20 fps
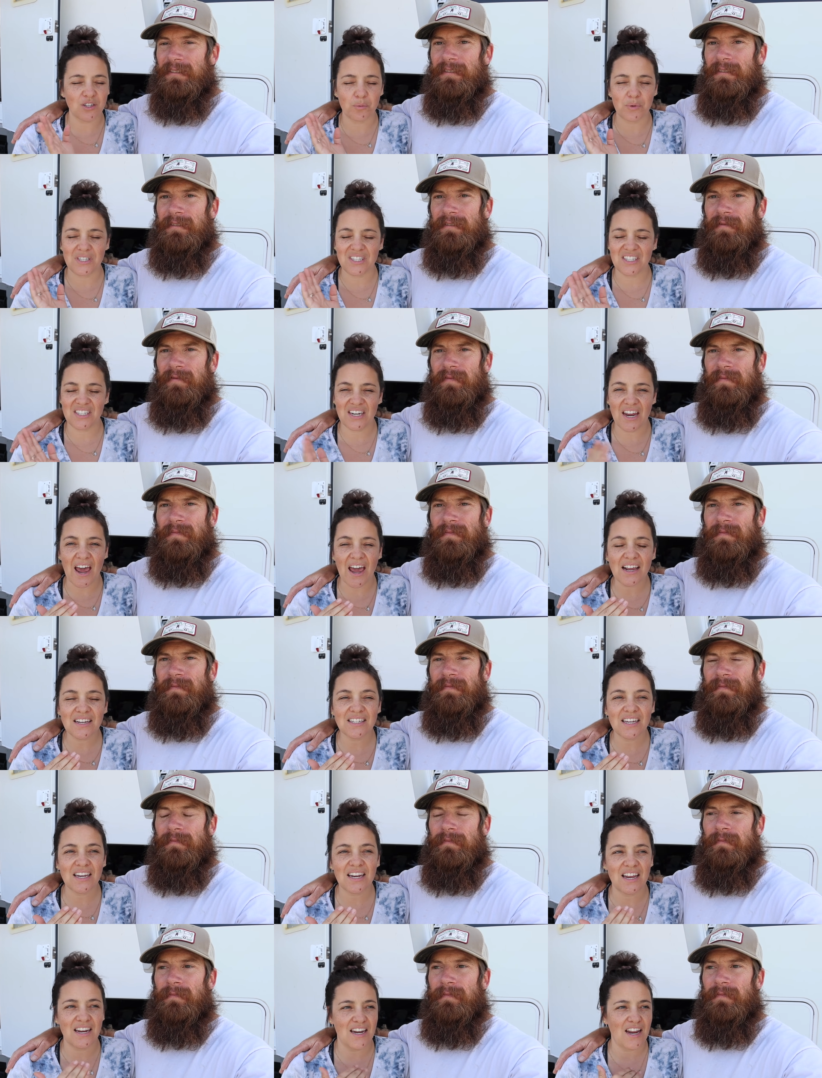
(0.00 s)
Speaker 1: So we snagged
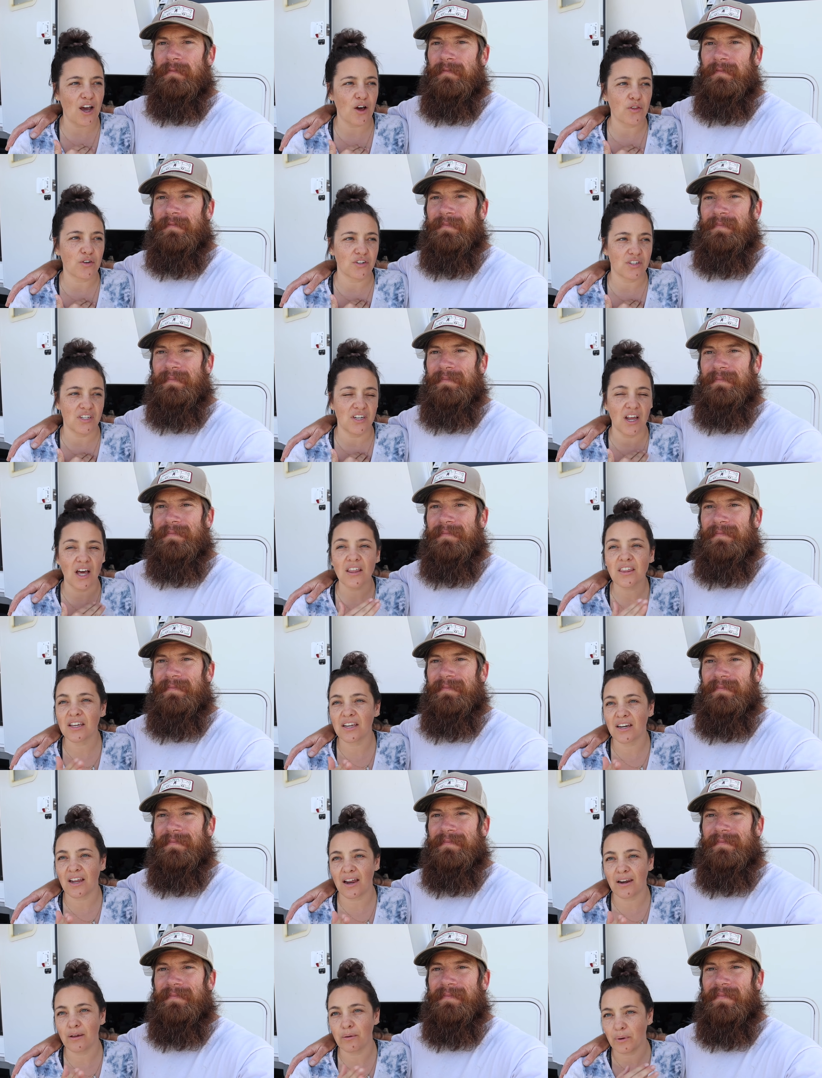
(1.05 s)
it and now there's nothing
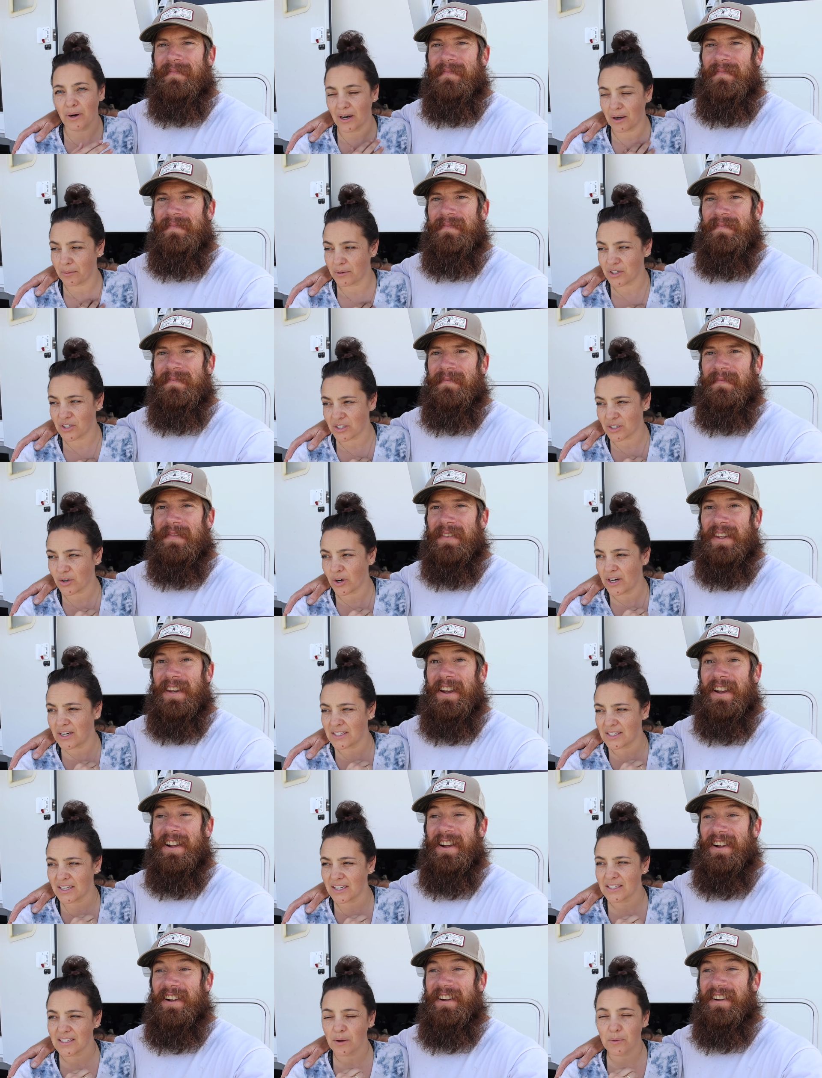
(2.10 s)
anywhere, which is crazy.
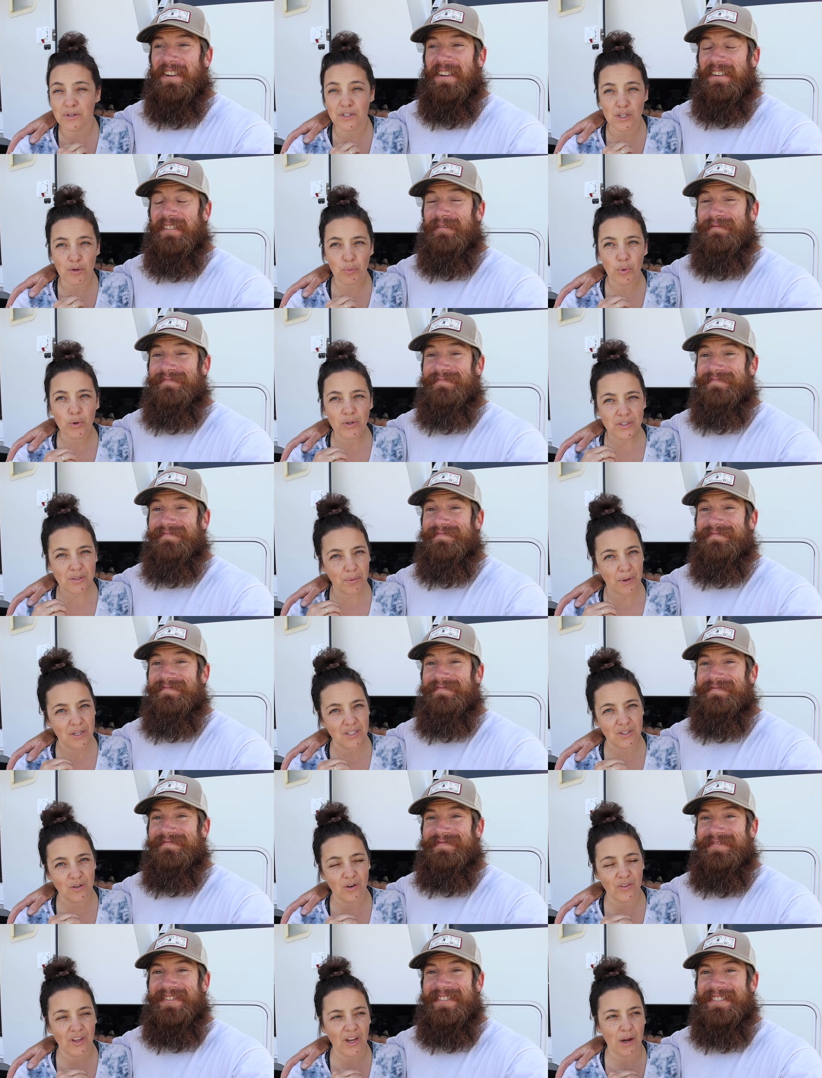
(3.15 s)
Because I went to the pool supply
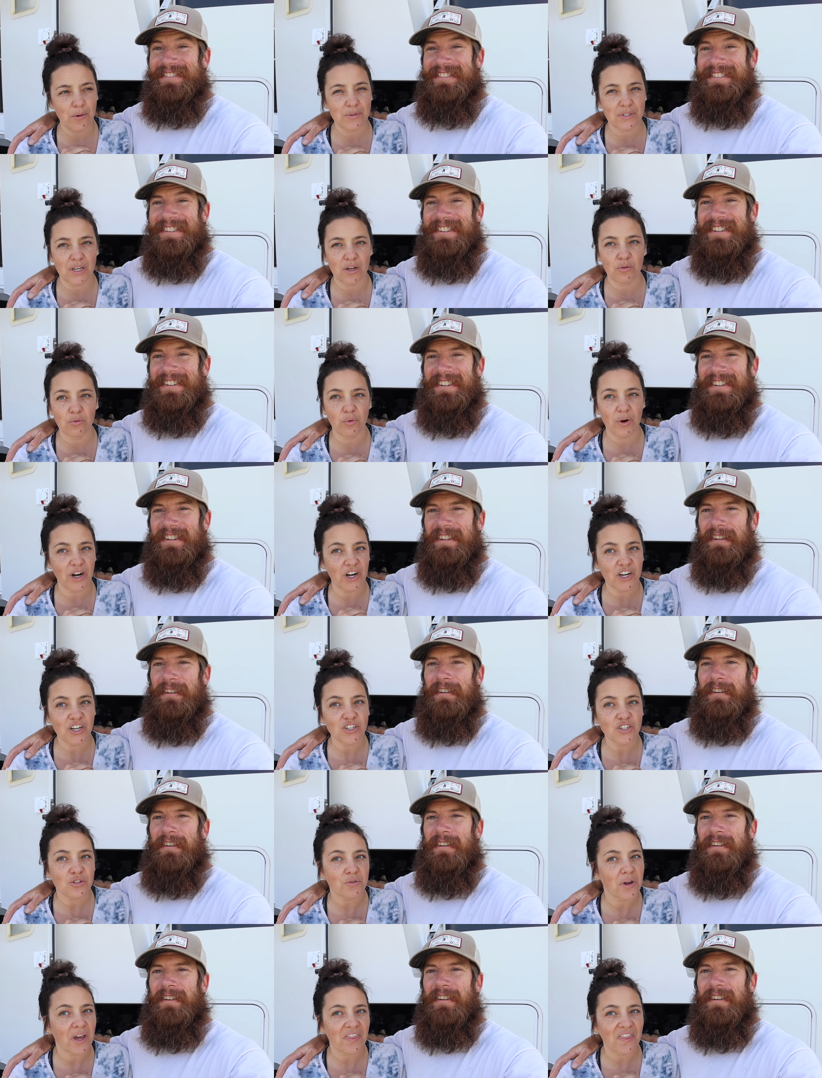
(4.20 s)
store and the guy was like, where did
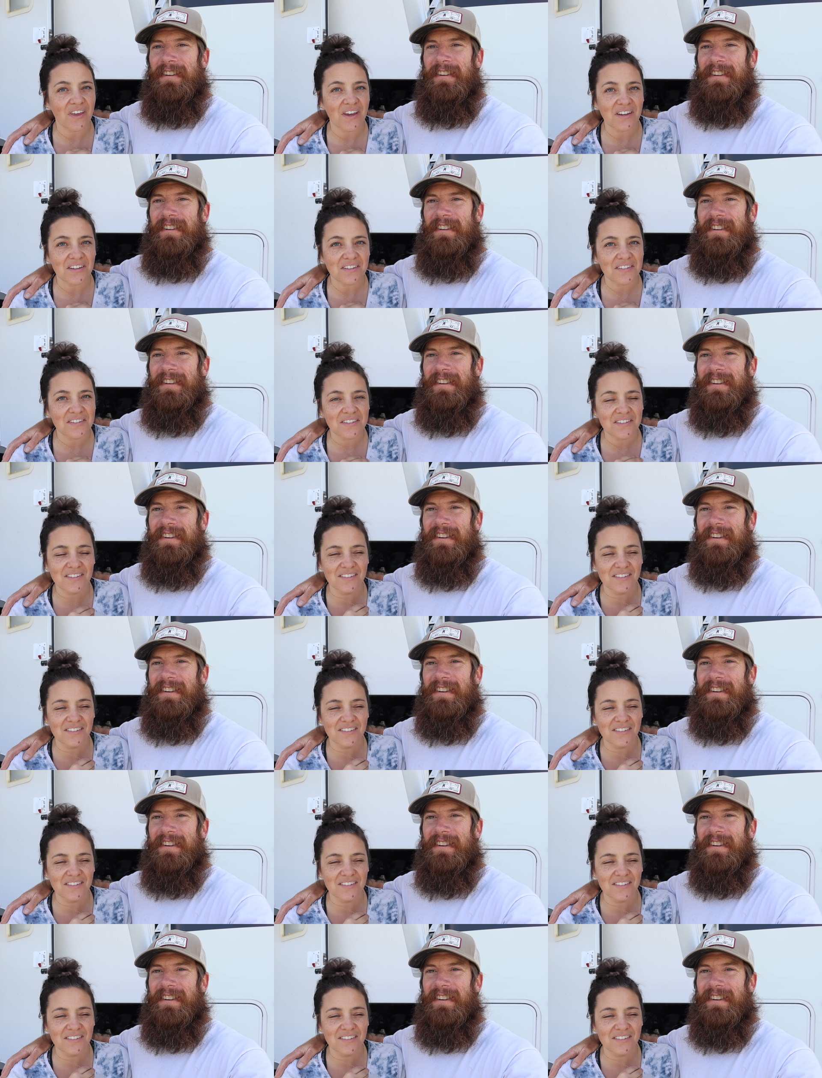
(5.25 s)
you get this?